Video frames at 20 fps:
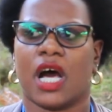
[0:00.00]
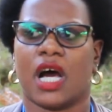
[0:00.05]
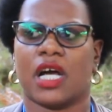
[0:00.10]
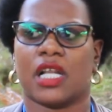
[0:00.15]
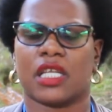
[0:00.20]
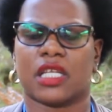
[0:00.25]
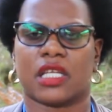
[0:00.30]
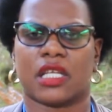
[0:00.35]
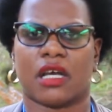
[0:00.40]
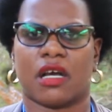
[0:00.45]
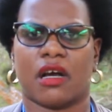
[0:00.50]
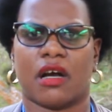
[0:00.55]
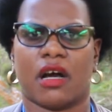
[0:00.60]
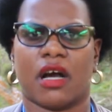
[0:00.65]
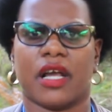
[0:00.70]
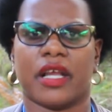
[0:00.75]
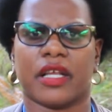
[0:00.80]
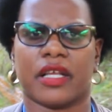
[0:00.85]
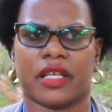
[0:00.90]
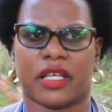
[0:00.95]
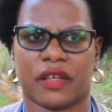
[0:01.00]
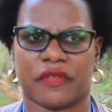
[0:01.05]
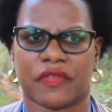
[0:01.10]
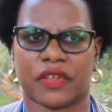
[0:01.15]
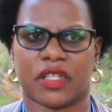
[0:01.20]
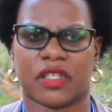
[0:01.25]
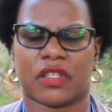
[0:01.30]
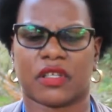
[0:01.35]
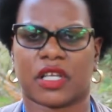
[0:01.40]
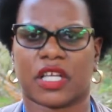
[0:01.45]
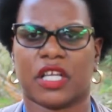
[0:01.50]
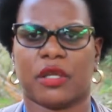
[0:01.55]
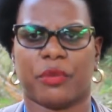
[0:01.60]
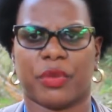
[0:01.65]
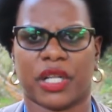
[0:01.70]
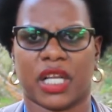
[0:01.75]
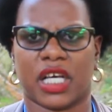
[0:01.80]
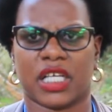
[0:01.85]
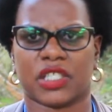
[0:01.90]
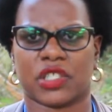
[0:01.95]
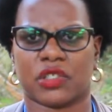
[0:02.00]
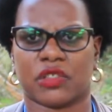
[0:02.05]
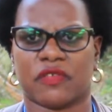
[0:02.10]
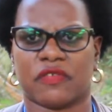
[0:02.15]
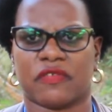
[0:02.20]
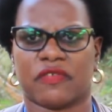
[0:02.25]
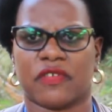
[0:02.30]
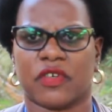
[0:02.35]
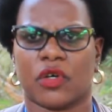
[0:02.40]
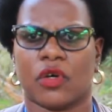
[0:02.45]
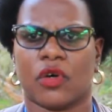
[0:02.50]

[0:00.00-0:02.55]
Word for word: And I gave in the key pillars of